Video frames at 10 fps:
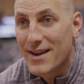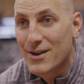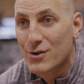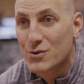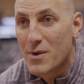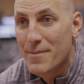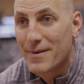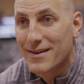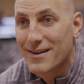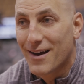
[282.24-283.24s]
8 years, we've
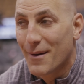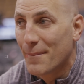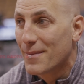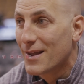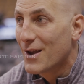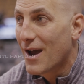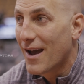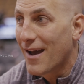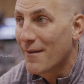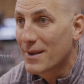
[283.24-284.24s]
been,
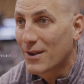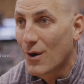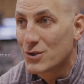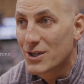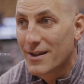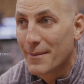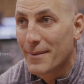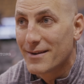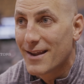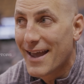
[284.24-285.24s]
I've been coaching him,
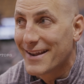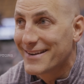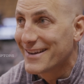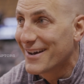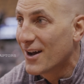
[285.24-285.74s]
and